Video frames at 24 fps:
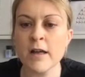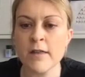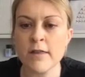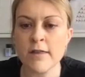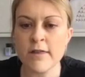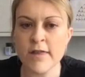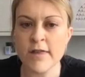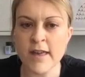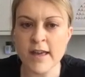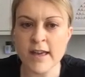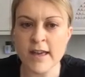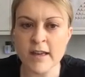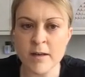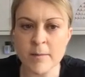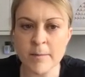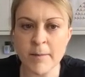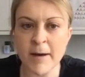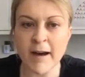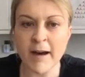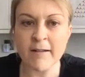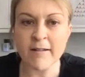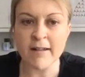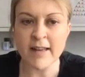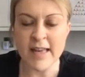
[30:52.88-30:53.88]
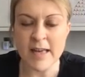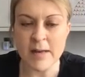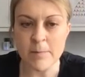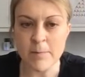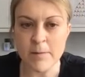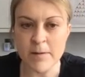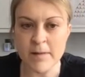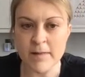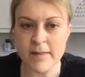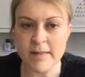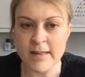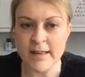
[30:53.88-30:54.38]
Think about
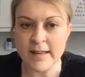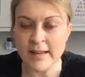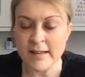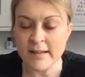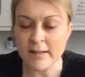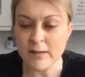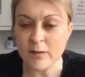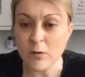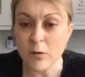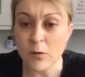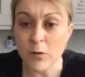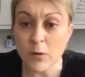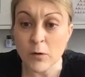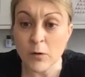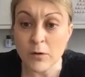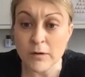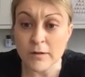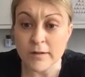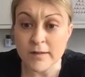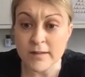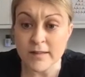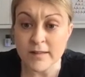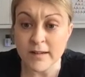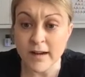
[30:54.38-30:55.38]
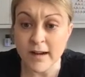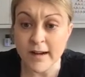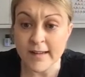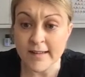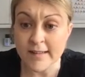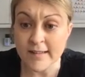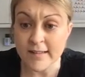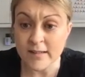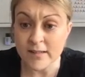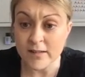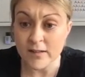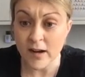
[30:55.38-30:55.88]
keeping these cores nice
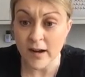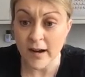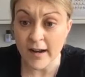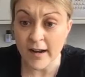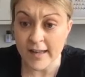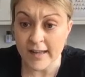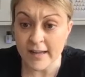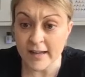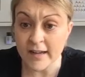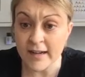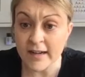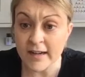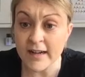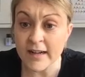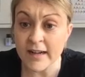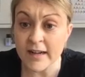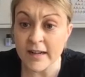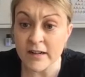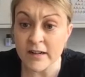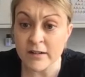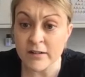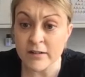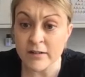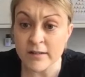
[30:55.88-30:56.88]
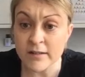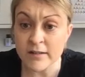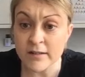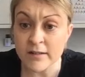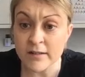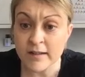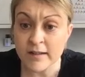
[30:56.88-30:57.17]
and tight, girls.